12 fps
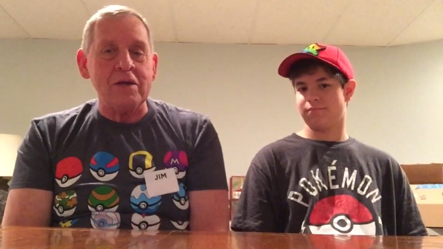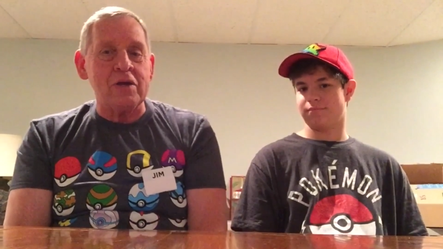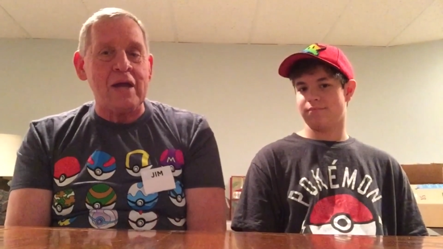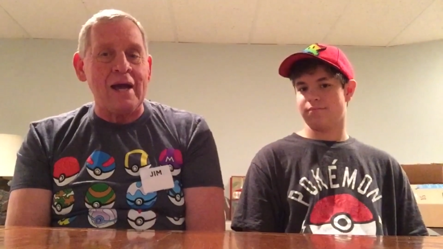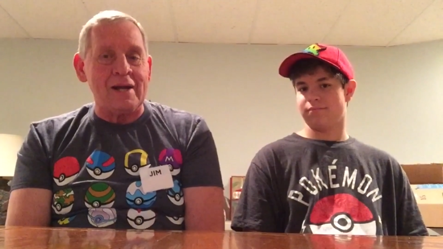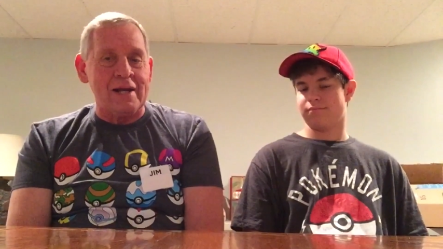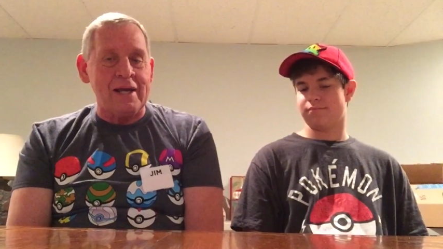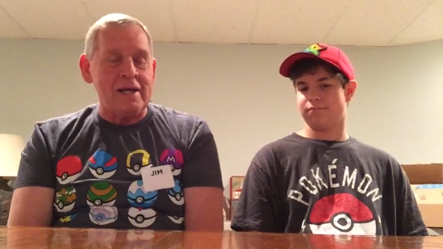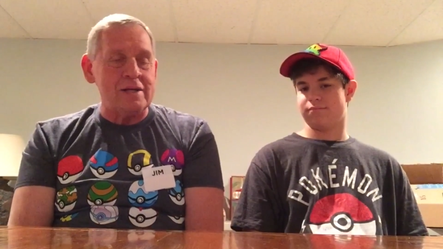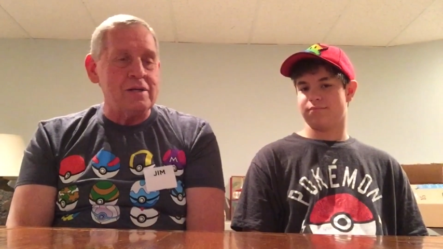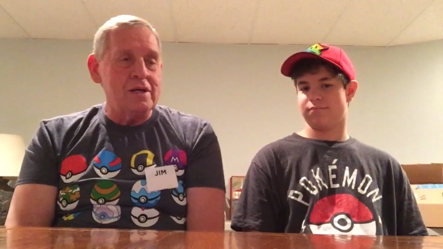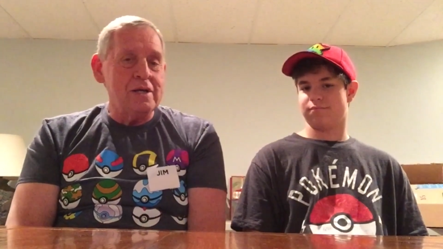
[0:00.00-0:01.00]
Speaker 1: You got to
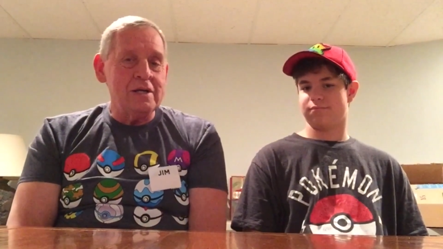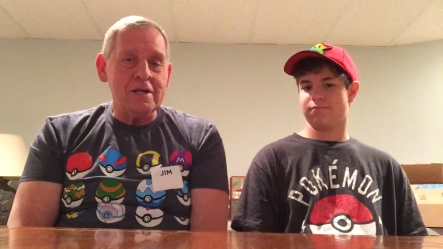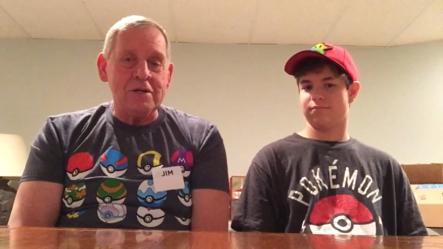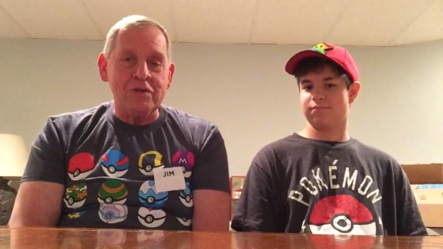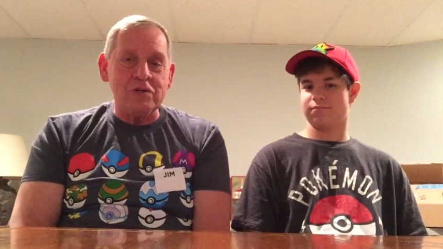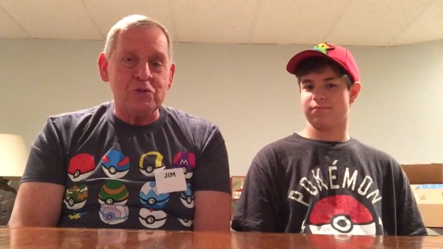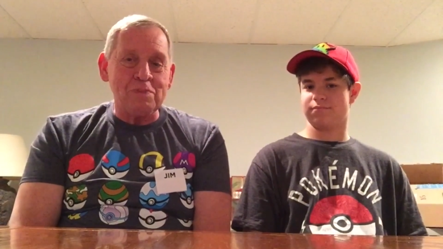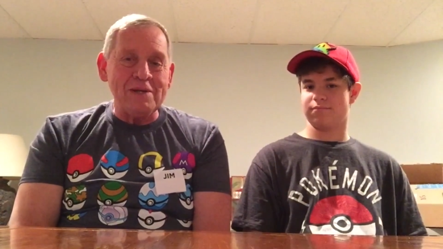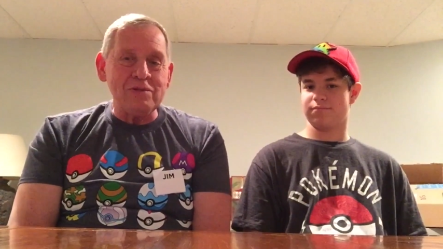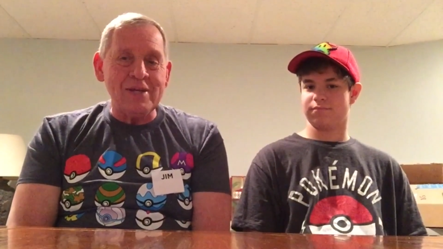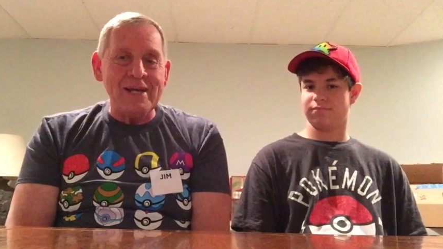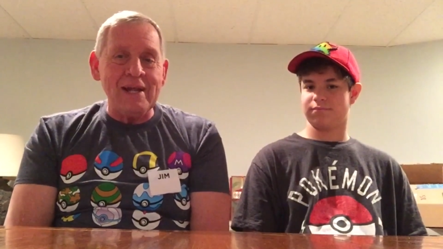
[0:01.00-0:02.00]
get and you're
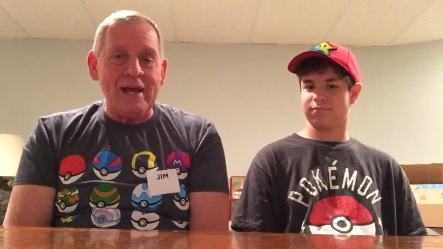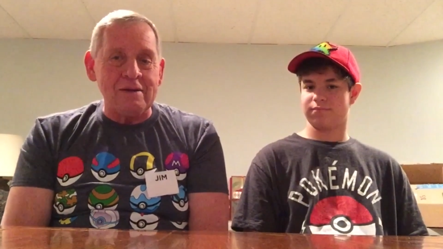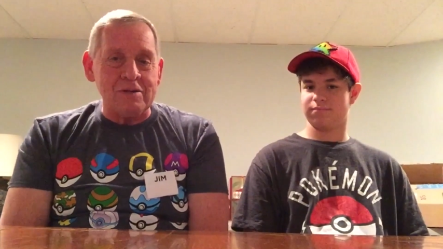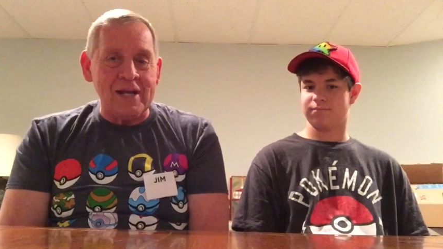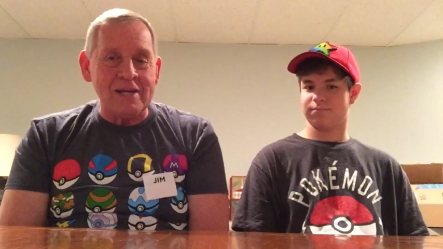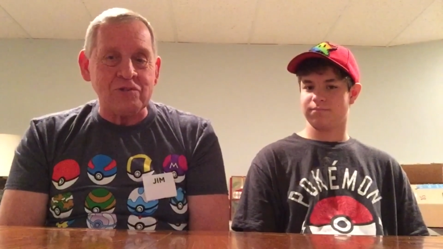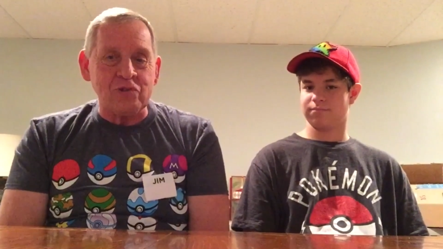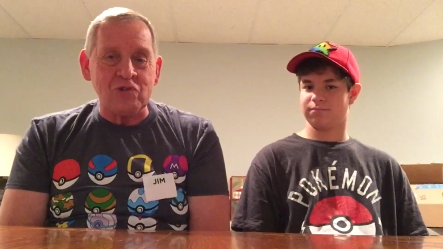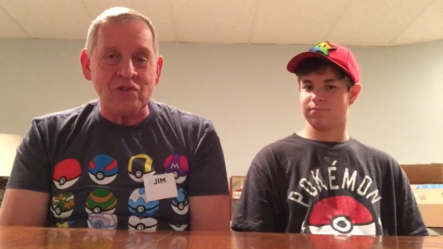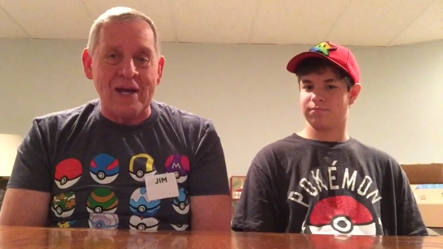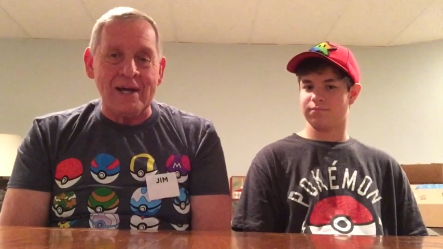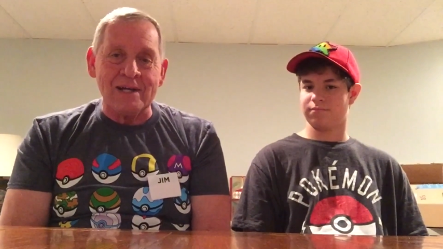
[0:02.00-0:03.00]
supposed to get out and
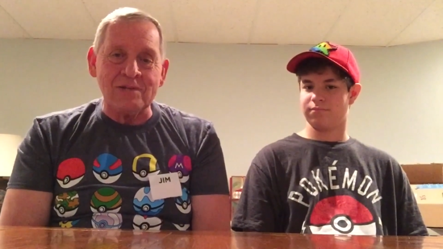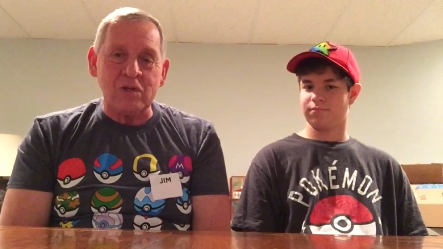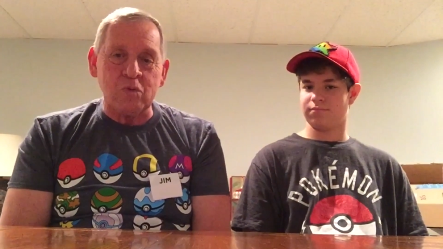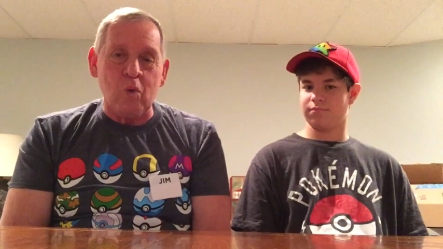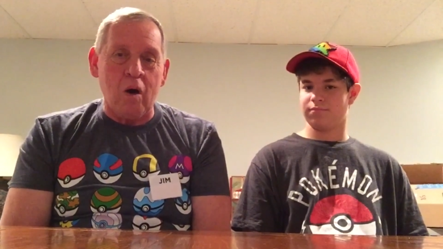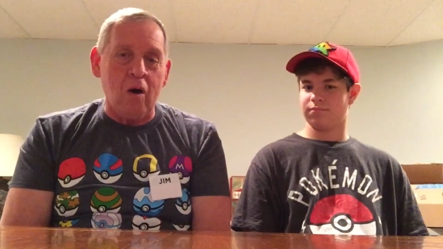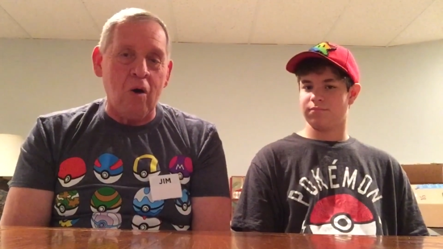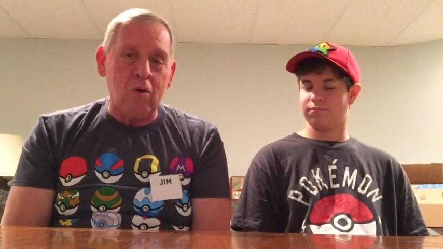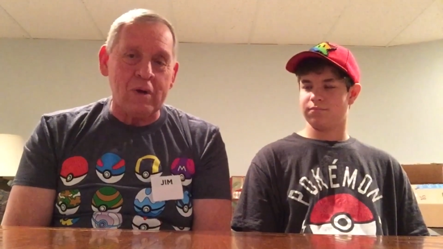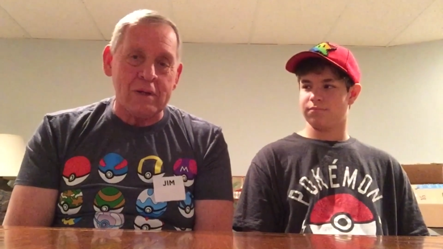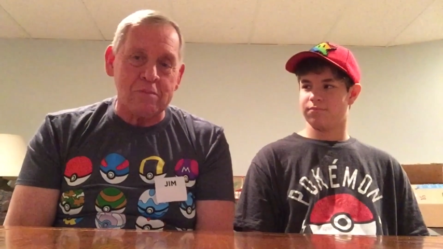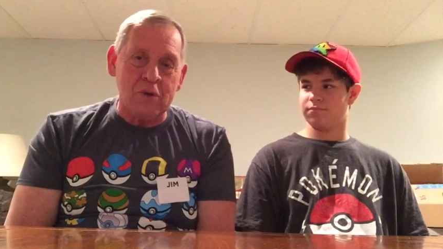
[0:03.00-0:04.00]
exercise and
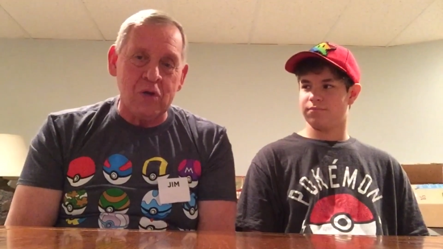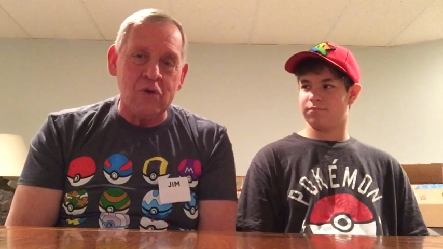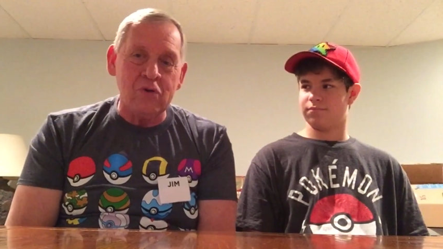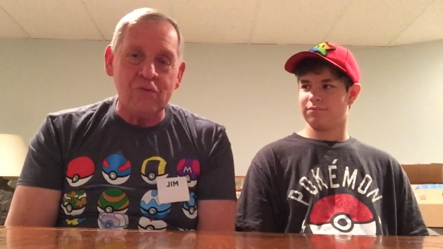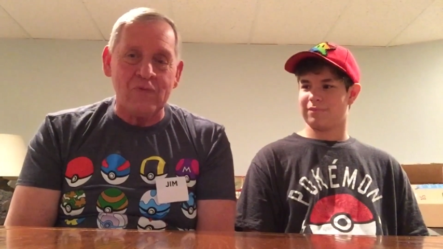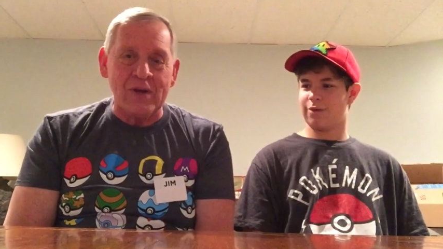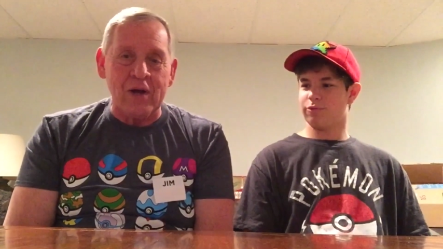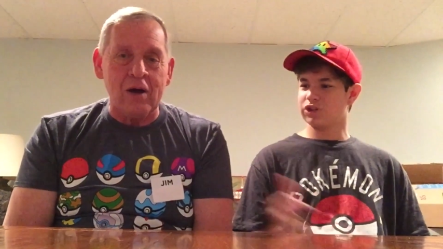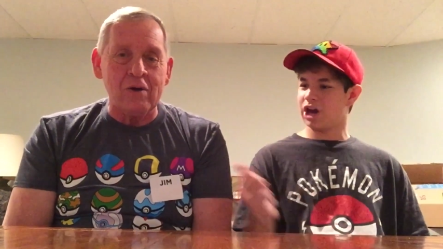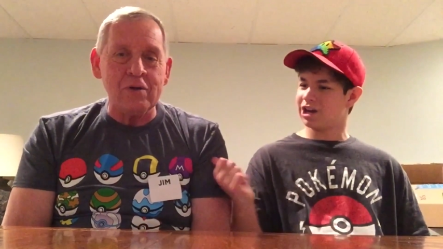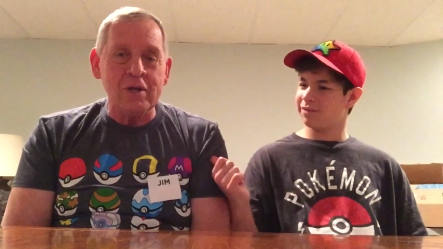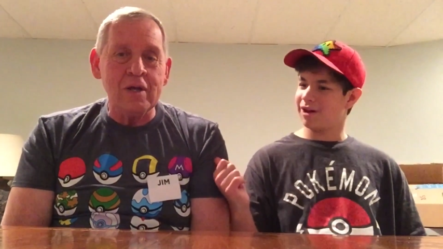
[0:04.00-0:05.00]
walk and move. And, and we're
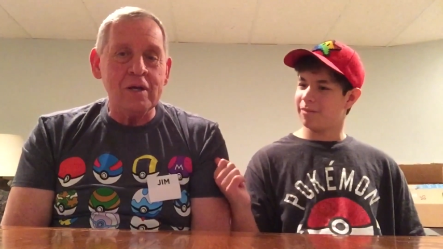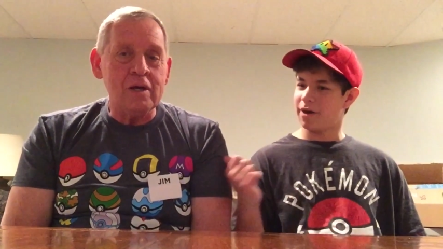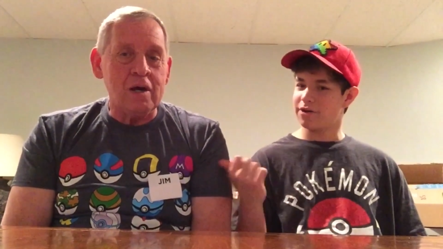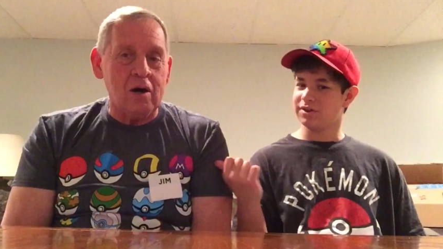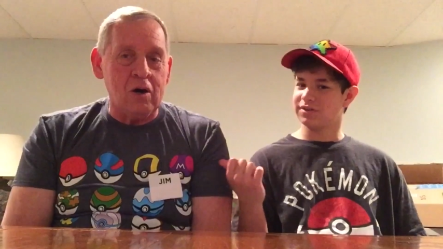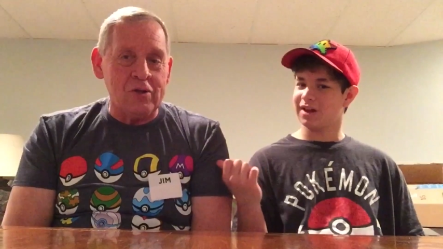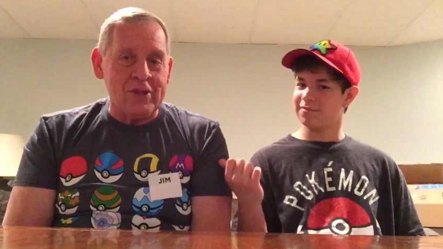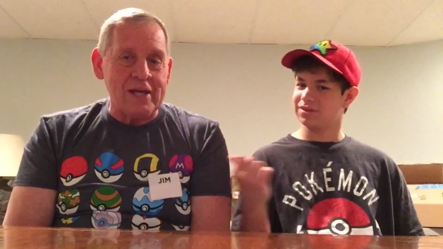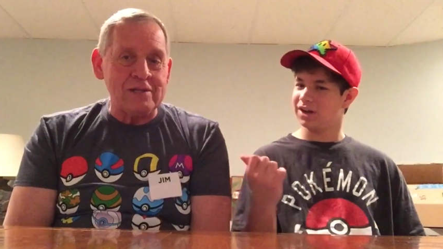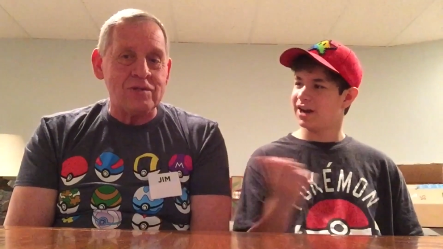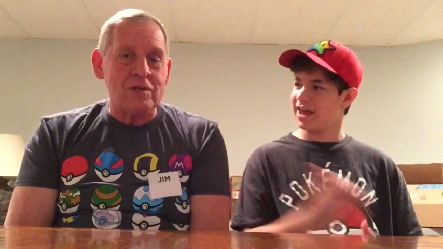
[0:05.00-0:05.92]
all, talking about Pokestops, not stuff.